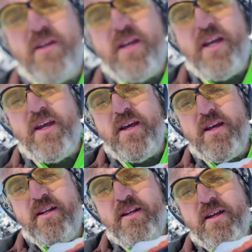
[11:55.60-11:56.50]

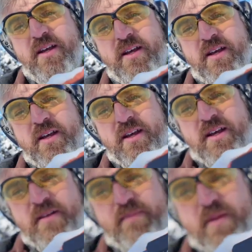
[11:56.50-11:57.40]
and
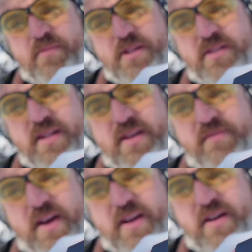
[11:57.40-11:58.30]
I'm gonna see
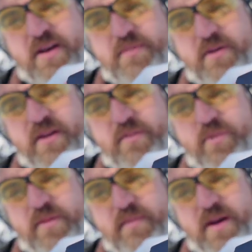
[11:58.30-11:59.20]
if I can operate
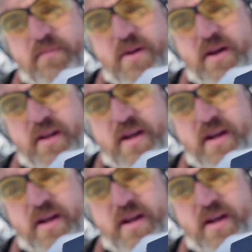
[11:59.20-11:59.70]
them with my pocket